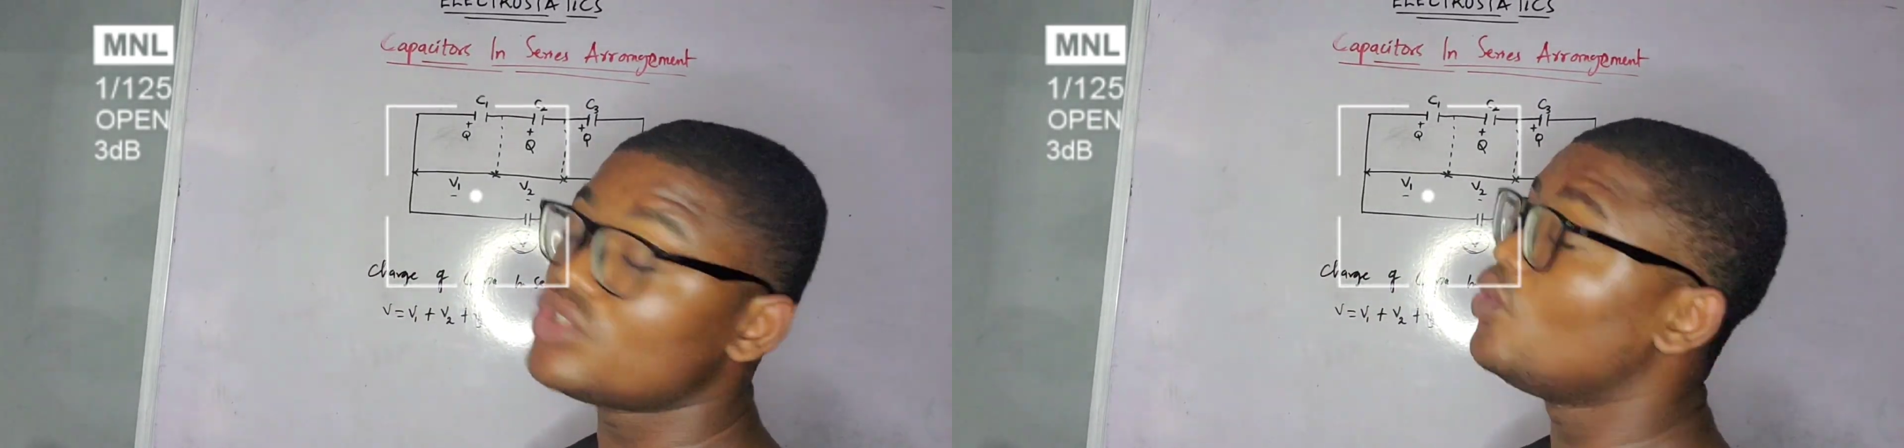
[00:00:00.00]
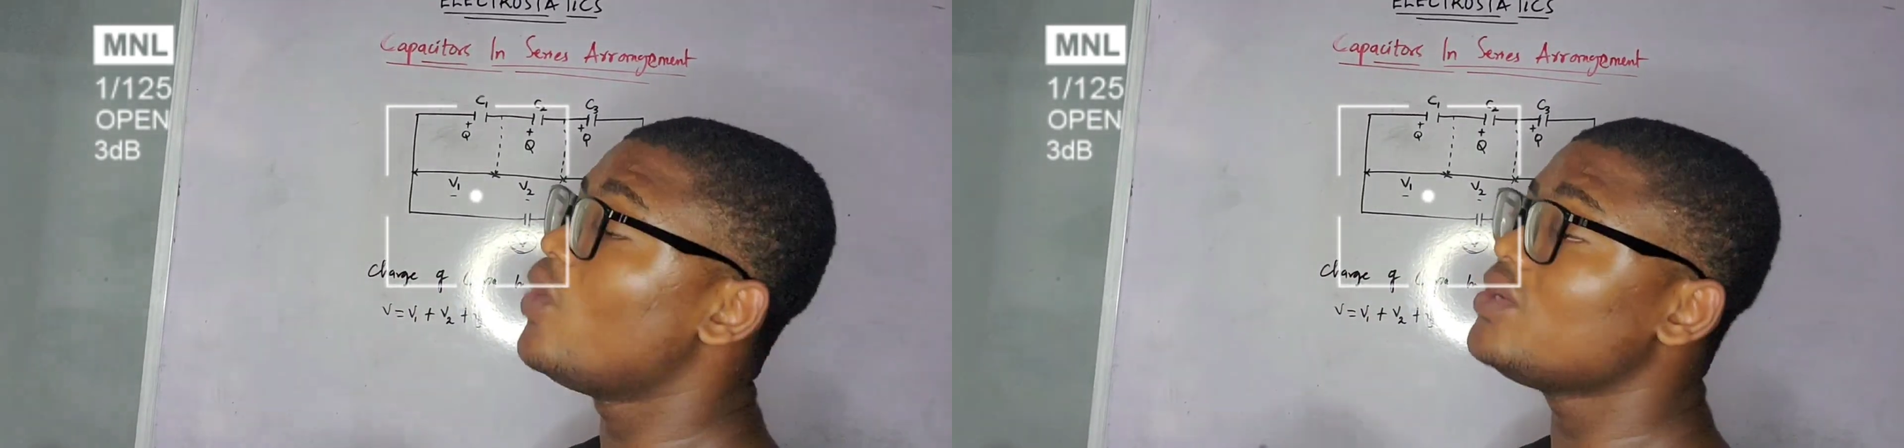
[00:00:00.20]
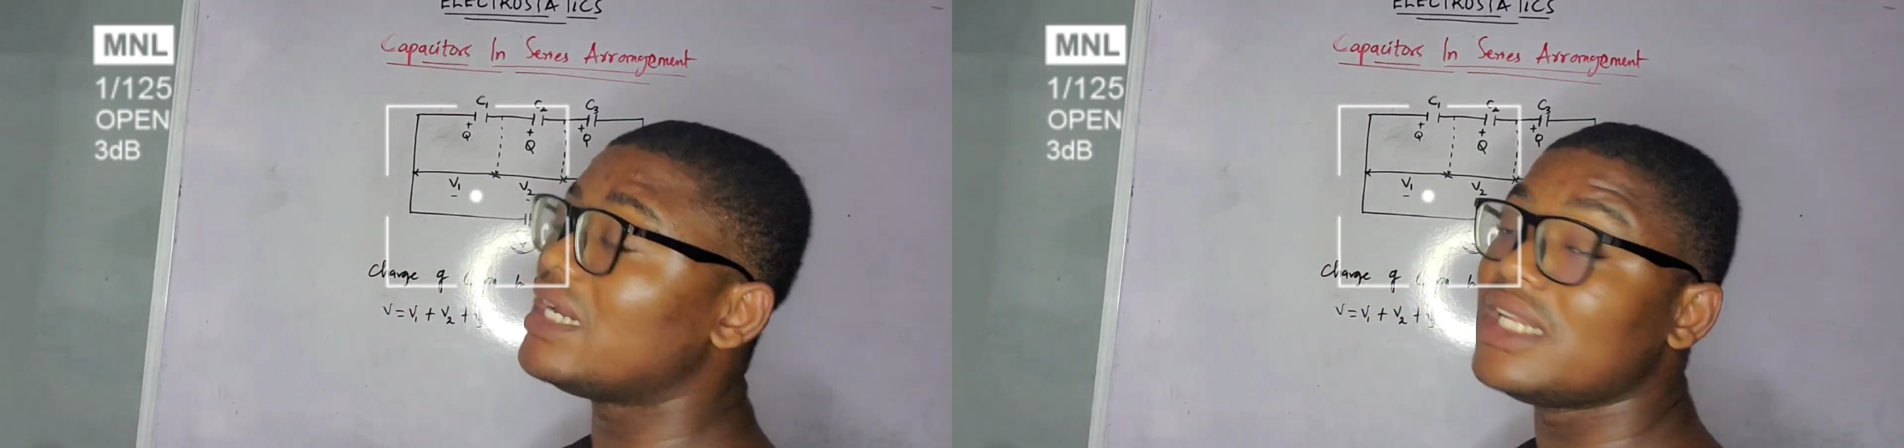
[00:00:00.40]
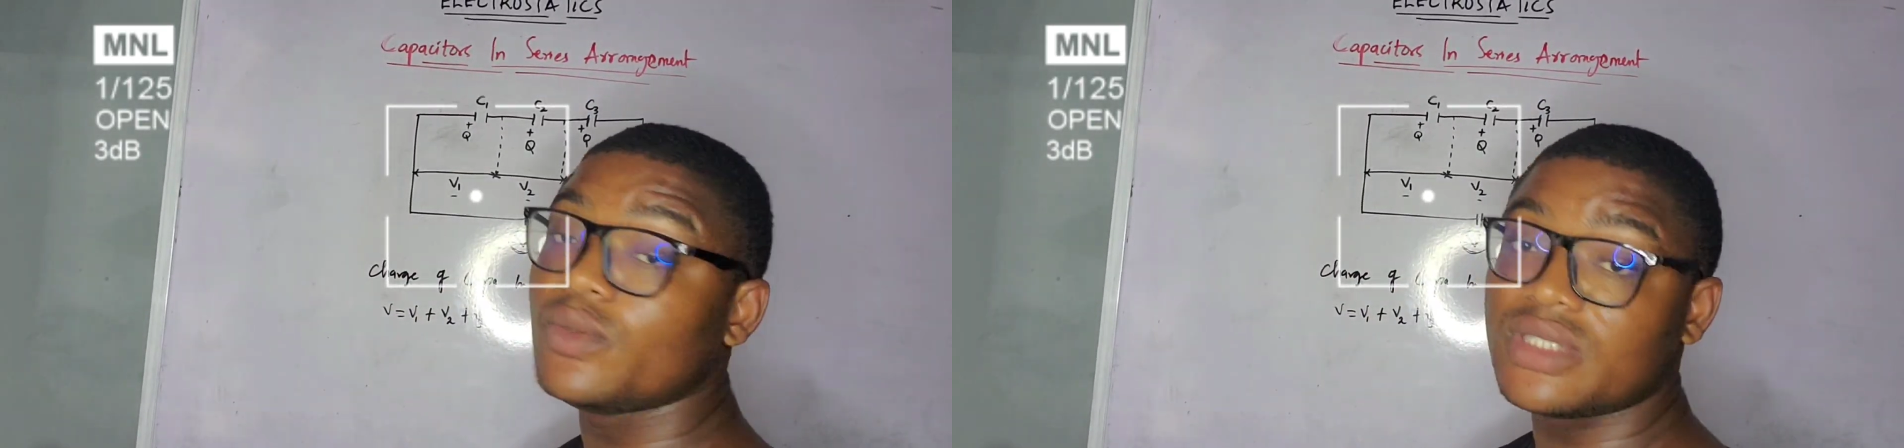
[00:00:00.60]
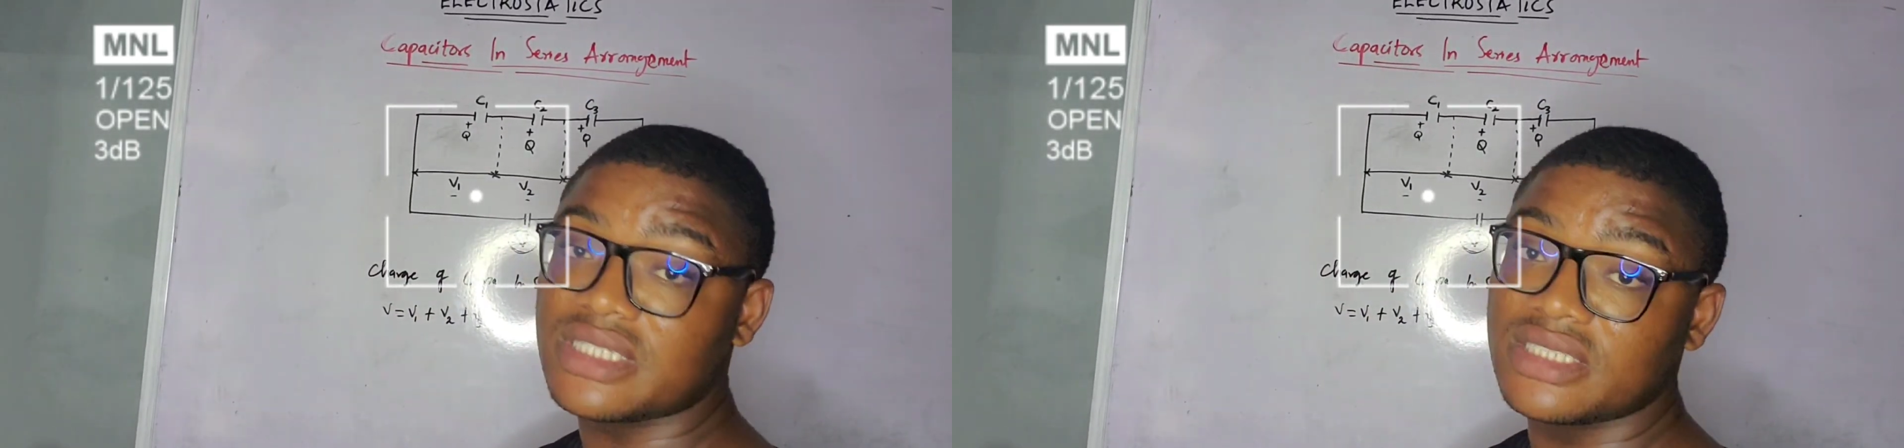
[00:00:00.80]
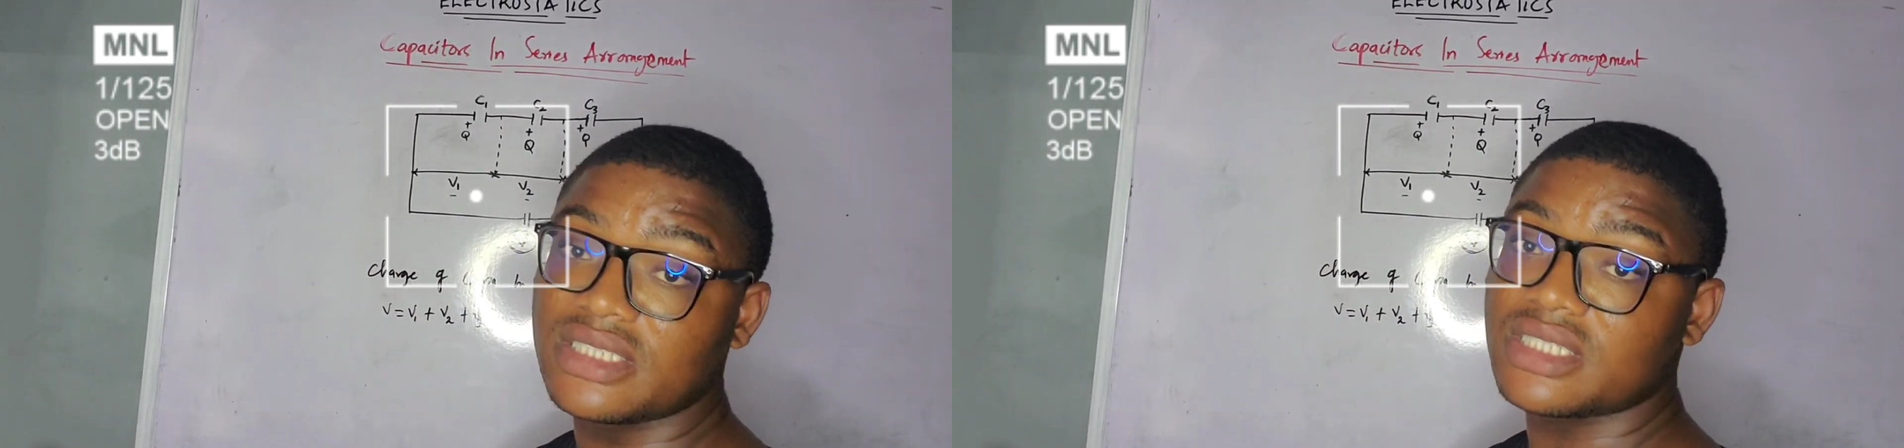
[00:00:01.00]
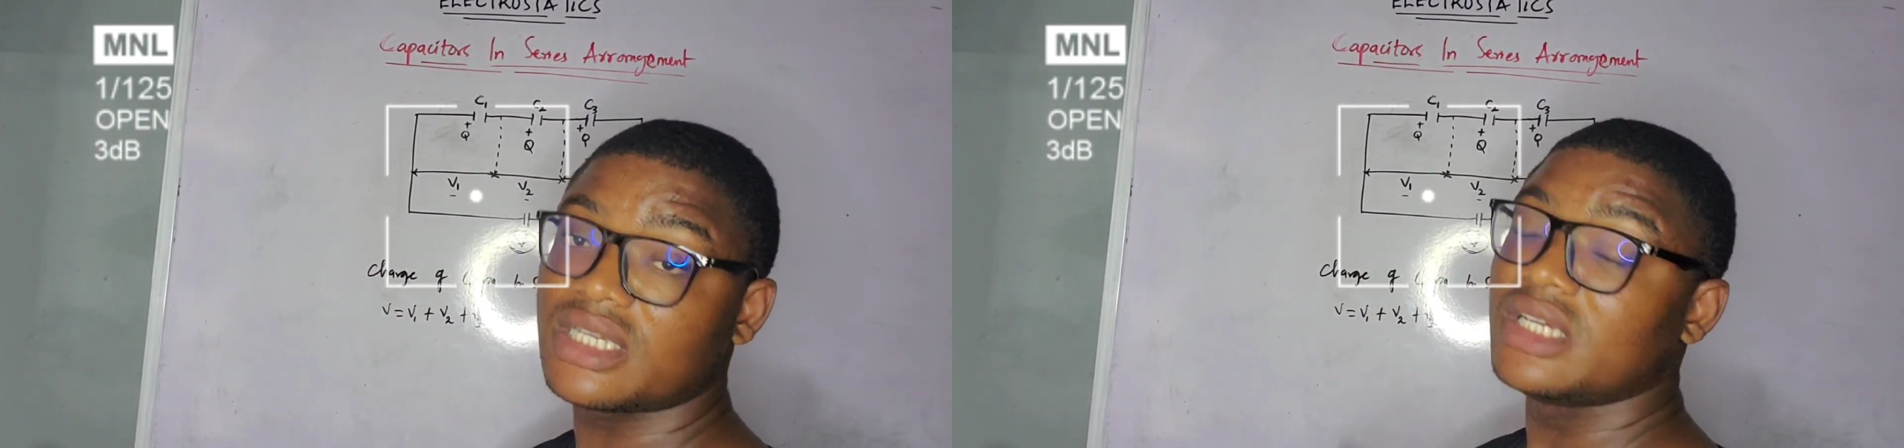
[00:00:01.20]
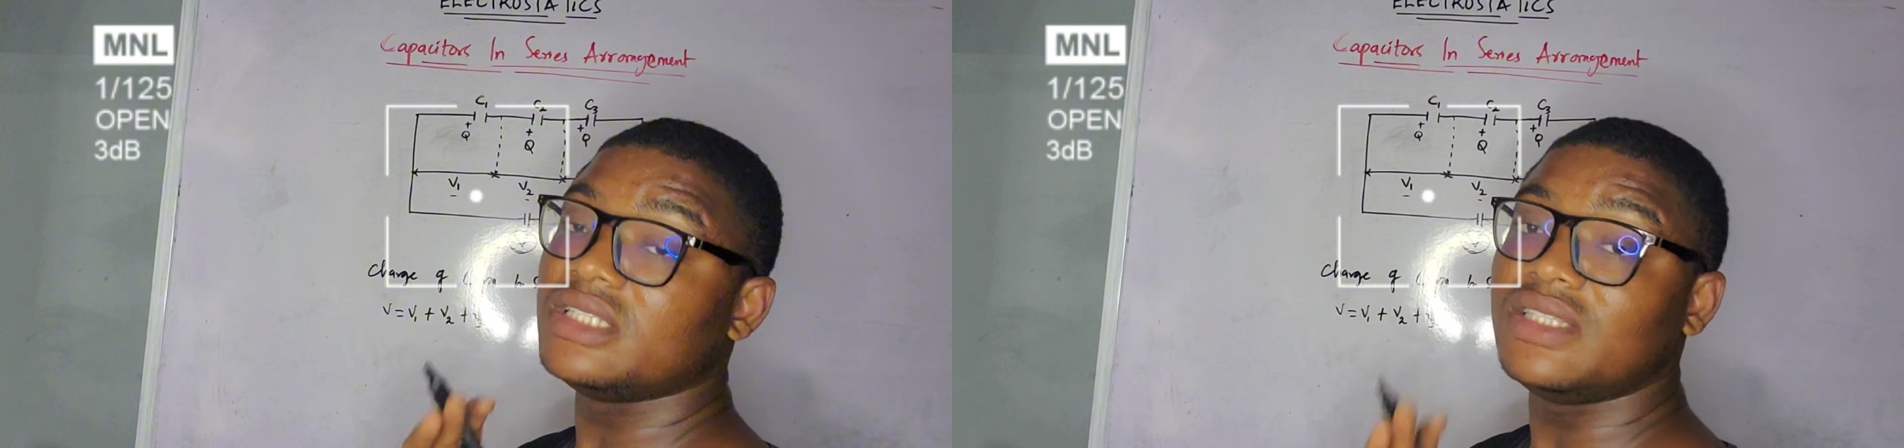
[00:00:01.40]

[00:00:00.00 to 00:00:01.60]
So when you are dealing with series,